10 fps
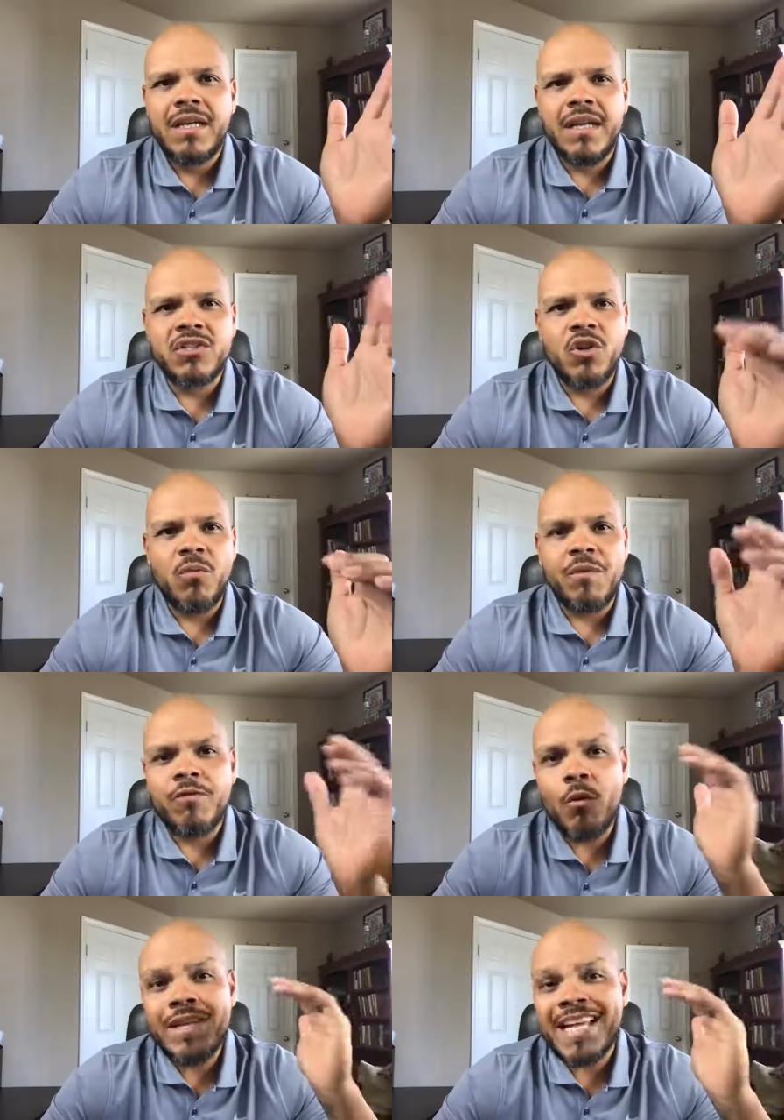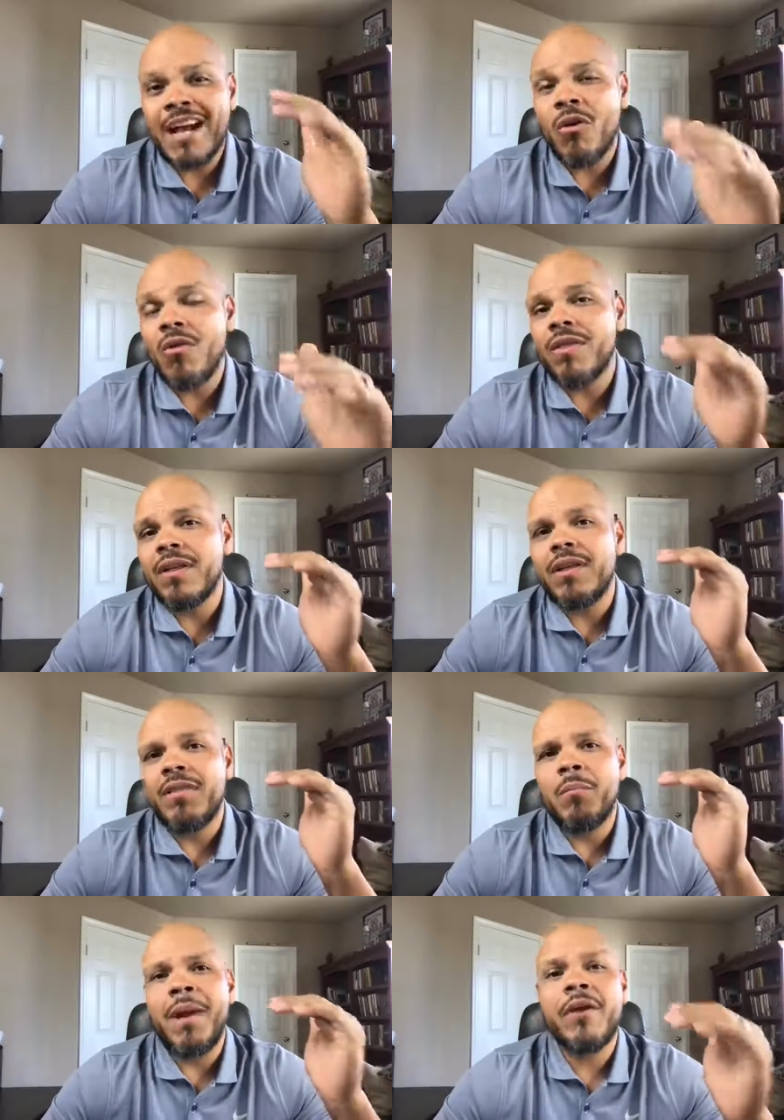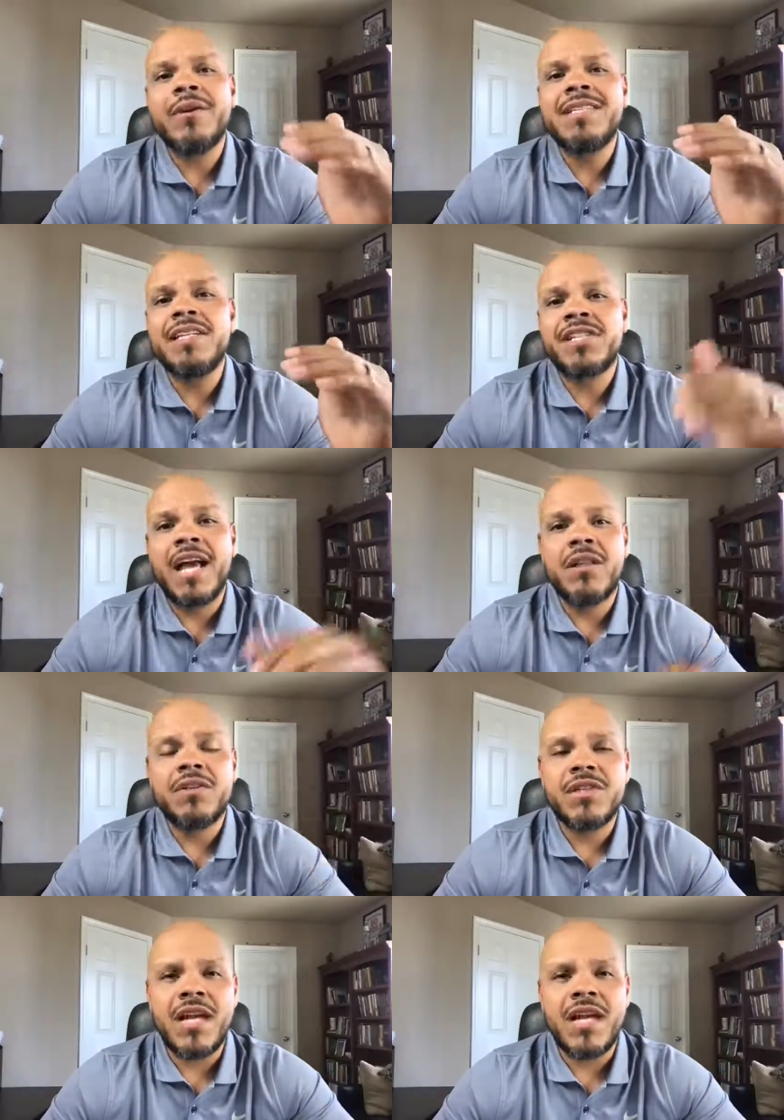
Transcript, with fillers: and so before we tackle the, the parenting challenge,